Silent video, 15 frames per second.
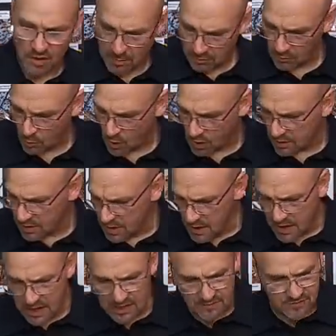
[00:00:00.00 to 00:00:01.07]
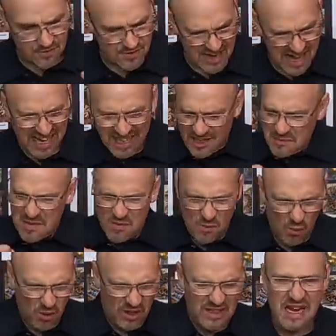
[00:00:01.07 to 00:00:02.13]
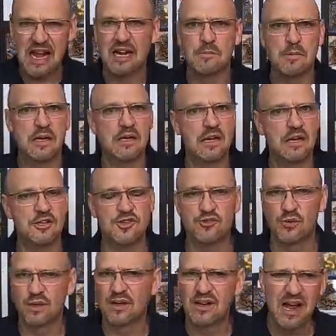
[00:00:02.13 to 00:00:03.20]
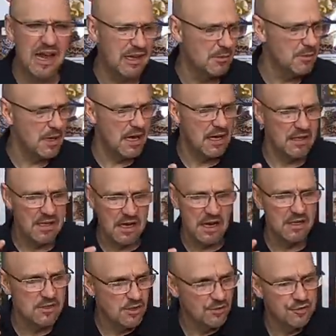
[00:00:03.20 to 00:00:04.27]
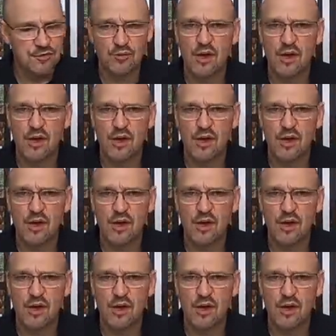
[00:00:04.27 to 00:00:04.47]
is number one. And if you're necking them and working on them and drilling on them and you're